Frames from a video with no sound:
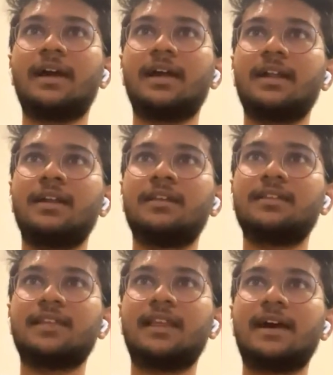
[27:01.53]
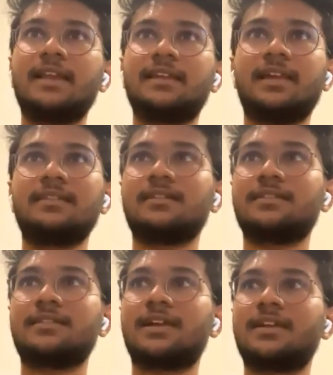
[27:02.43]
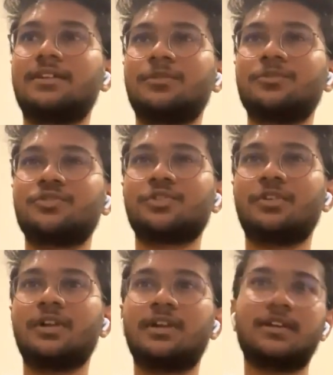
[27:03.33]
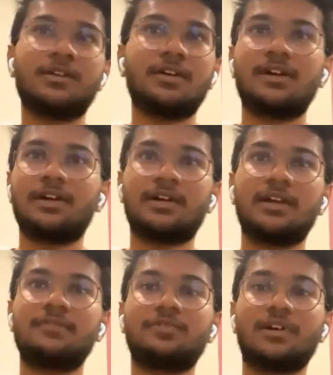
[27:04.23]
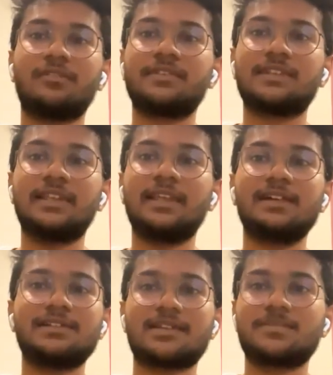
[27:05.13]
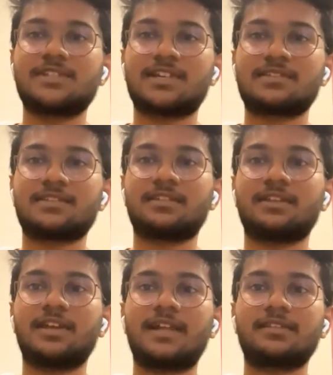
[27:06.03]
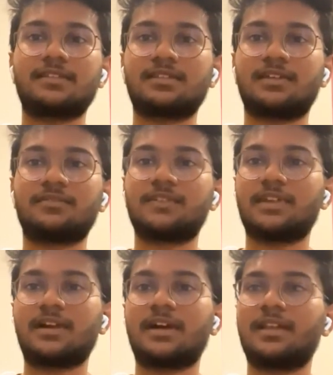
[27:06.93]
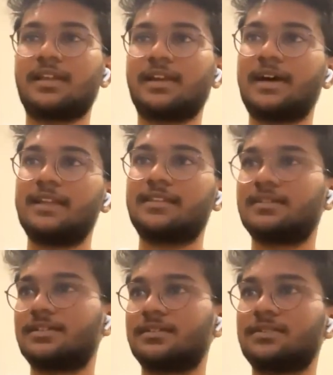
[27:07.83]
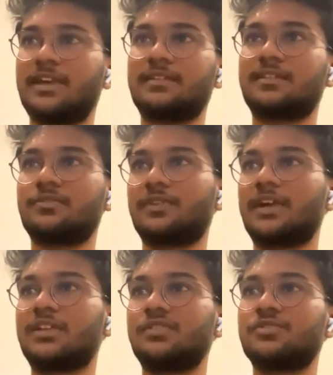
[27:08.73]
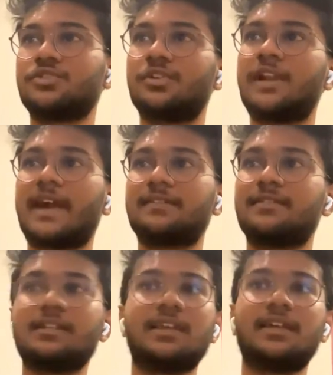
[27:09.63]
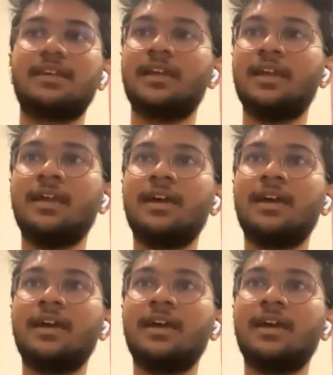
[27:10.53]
And there are cases that you shouldn't involve with illegal substances and other stuff. There are other cases where you shouldn't actually